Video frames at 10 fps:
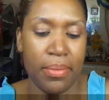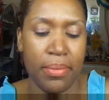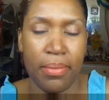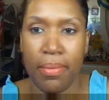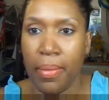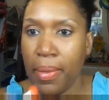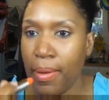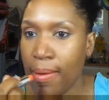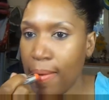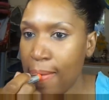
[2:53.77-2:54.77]

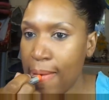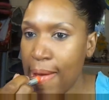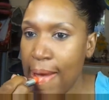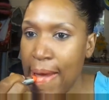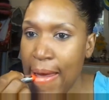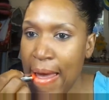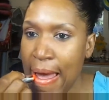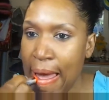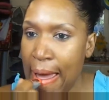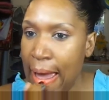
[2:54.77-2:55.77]

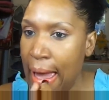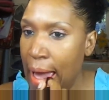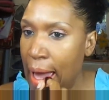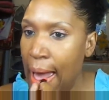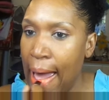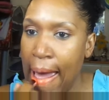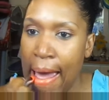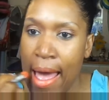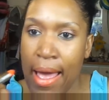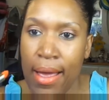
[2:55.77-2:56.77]

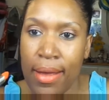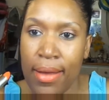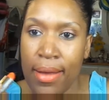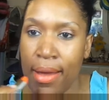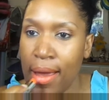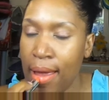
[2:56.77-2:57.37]
(no one is talking)